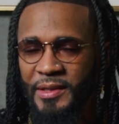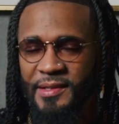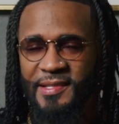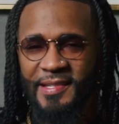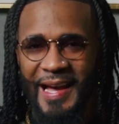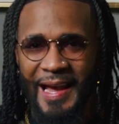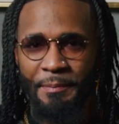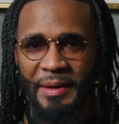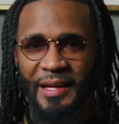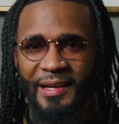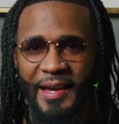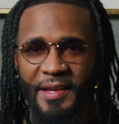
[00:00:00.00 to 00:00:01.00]
assignment
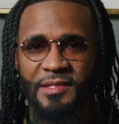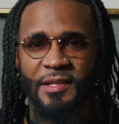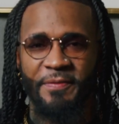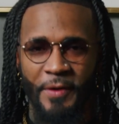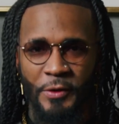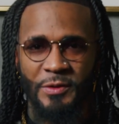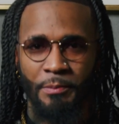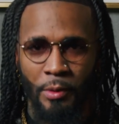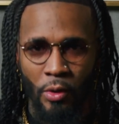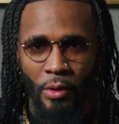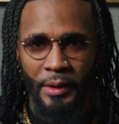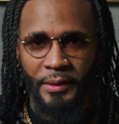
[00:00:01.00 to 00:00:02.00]
against the
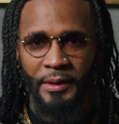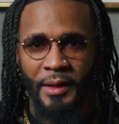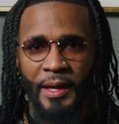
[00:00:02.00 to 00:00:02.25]
firstborn.